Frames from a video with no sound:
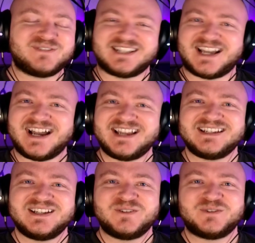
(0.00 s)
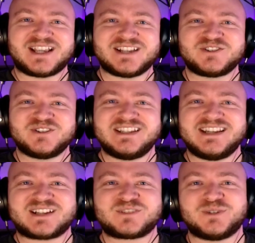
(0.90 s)
And I will catch you in the
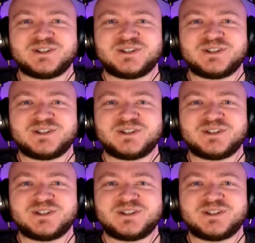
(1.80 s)
next one.